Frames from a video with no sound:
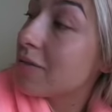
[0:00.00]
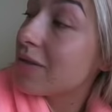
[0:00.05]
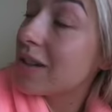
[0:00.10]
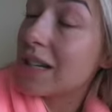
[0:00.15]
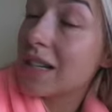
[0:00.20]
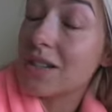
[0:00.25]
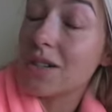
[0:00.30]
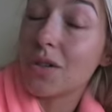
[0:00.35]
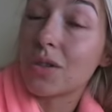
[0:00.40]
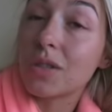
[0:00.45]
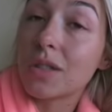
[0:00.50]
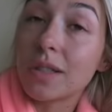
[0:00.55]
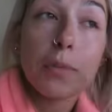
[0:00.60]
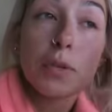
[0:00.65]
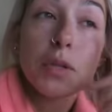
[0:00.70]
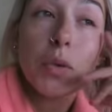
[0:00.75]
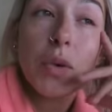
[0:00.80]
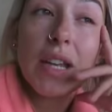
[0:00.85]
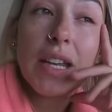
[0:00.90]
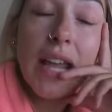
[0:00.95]
I really don't. But
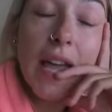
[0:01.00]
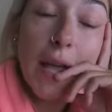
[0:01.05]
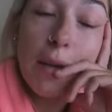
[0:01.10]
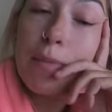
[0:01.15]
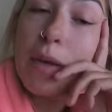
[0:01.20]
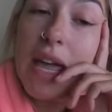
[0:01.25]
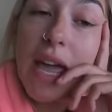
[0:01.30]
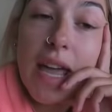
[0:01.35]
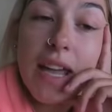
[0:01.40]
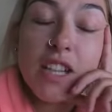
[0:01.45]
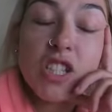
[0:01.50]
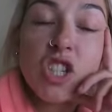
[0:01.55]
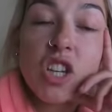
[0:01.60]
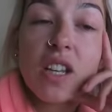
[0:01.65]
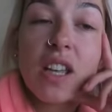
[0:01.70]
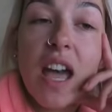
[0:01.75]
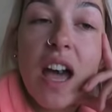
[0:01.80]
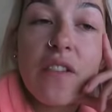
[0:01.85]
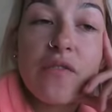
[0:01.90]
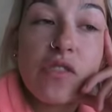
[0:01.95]
between ABH
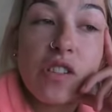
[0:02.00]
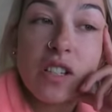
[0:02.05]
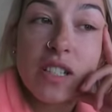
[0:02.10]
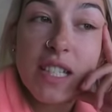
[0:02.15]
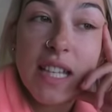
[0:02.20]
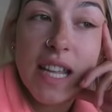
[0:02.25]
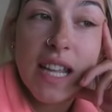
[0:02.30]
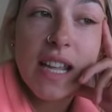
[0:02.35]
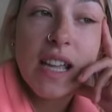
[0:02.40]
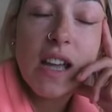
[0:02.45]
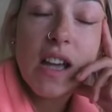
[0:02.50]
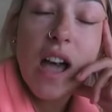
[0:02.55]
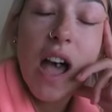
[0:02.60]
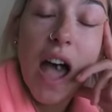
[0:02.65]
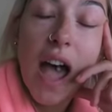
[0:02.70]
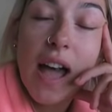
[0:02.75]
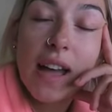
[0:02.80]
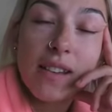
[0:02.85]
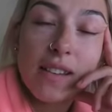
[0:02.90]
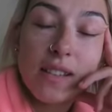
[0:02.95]
and Kat Von D
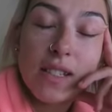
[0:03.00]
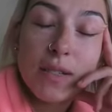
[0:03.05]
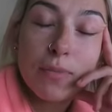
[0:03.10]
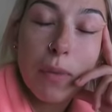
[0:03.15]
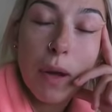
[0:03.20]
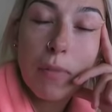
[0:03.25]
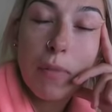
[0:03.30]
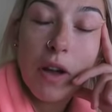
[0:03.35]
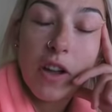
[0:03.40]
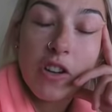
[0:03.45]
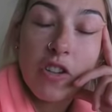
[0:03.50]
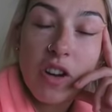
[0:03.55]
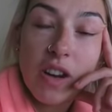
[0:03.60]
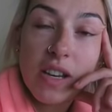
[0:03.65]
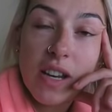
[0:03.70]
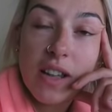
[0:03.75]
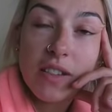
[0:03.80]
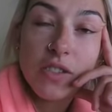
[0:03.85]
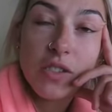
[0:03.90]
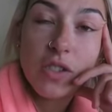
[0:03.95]
and my
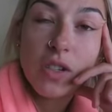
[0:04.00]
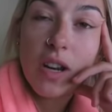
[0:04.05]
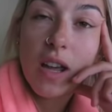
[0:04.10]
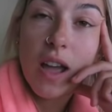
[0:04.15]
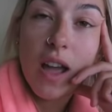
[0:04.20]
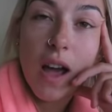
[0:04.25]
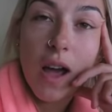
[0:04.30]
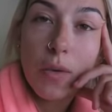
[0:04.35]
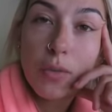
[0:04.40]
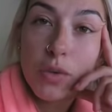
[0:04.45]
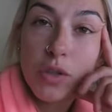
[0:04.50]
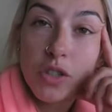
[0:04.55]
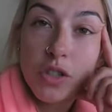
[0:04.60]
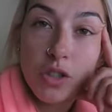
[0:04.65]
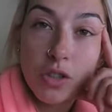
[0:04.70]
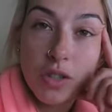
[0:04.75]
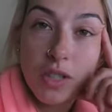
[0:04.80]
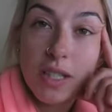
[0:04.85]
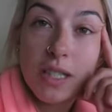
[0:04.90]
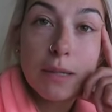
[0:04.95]
migraine yesterday, I was
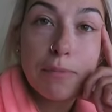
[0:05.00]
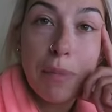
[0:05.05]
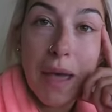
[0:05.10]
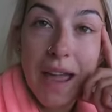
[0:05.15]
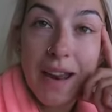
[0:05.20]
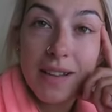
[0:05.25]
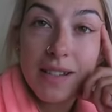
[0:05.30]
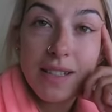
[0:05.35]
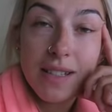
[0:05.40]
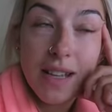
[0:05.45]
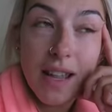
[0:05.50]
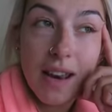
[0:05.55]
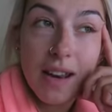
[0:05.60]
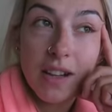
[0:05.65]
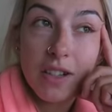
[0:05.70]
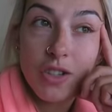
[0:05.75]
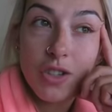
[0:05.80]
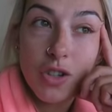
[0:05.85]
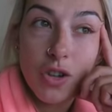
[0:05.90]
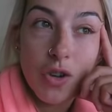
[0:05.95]
just spent and
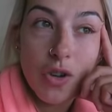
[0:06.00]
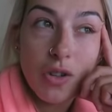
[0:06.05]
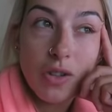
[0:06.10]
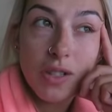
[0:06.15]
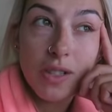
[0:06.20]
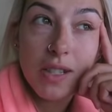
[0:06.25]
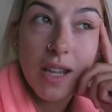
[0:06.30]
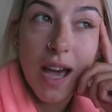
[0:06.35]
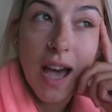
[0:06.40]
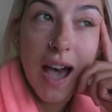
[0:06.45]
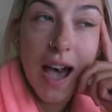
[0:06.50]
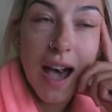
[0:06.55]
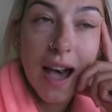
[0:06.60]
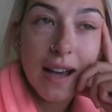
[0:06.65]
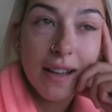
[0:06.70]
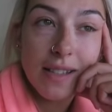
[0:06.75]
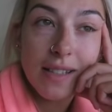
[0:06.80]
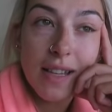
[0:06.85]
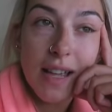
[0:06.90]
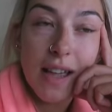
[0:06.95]
I just
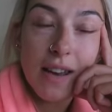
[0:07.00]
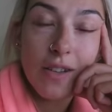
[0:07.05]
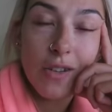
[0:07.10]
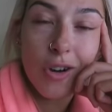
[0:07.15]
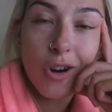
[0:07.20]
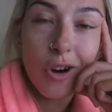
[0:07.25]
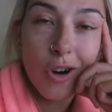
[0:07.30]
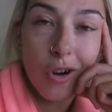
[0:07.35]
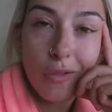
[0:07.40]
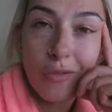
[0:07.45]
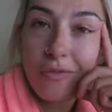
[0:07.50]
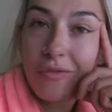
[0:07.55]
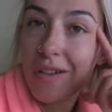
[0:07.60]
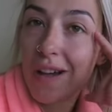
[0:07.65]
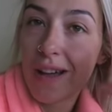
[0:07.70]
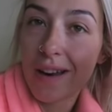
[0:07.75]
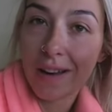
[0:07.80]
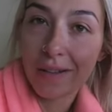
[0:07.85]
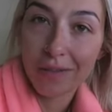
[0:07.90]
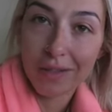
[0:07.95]
had enough.
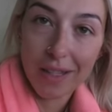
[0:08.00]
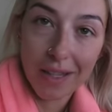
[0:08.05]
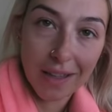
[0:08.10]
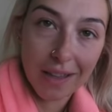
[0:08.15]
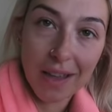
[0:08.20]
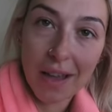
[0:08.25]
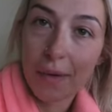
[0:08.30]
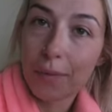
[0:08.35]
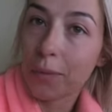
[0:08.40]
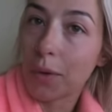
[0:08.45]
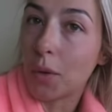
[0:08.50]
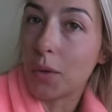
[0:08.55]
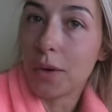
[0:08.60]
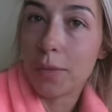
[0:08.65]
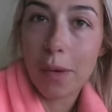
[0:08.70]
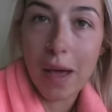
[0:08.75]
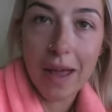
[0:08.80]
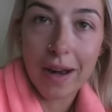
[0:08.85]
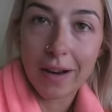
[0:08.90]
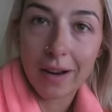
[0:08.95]
And I was like, I'm going to
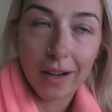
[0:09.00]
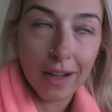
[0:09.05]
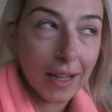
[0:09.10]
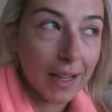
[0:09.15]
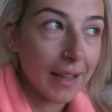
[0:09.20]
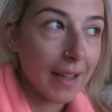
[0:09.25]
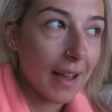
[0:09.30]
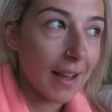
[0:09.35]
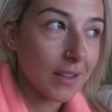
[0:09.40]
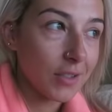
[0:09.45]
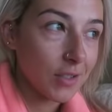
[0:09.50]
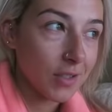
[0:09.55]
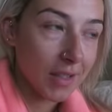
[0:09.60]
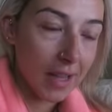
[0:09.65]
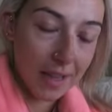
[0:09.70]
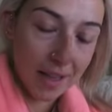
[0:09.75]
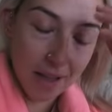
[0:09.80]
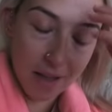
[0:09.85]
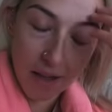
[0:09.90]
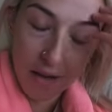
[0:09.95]
bed early. I just,
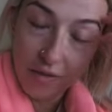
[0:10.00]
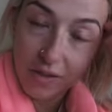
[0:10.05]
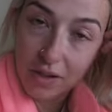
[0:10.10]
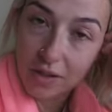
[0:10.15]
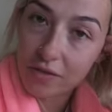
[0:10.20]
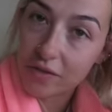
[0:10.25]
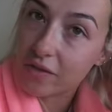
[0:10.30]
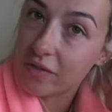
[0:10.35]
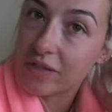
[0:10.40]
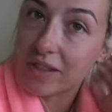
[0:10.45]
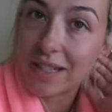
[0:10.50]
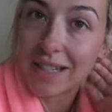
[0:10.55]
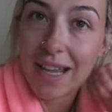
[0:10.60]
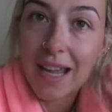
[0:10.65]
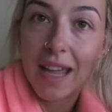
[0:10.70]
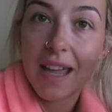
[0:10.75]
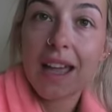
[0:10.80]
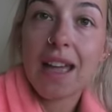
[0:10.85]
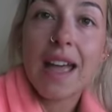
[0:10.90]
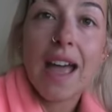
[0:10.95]
like, I have enough of the
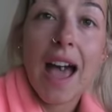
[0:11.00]
day.